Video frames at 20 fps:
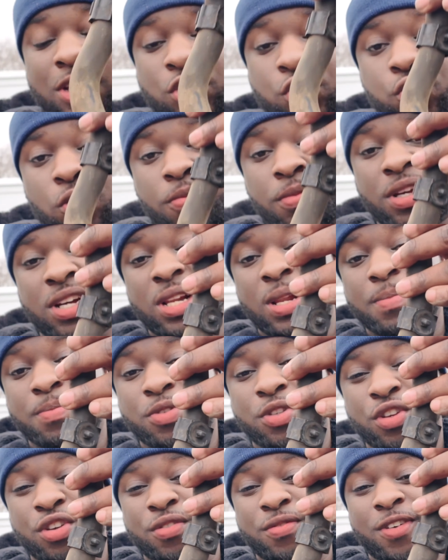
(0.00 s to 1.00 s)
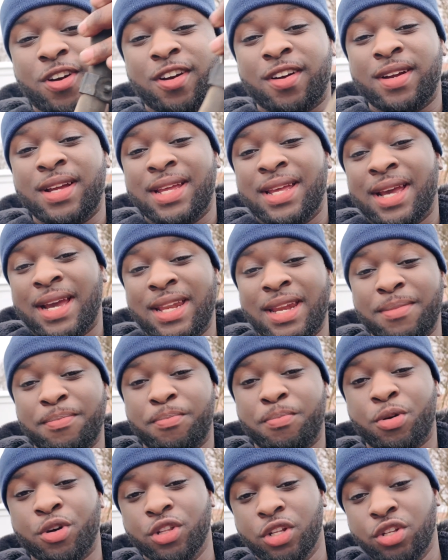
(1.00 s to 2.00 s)
swap the clips over and then
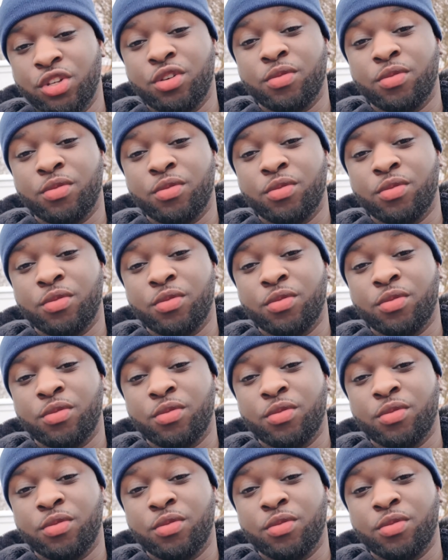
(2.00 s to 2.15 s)
put the new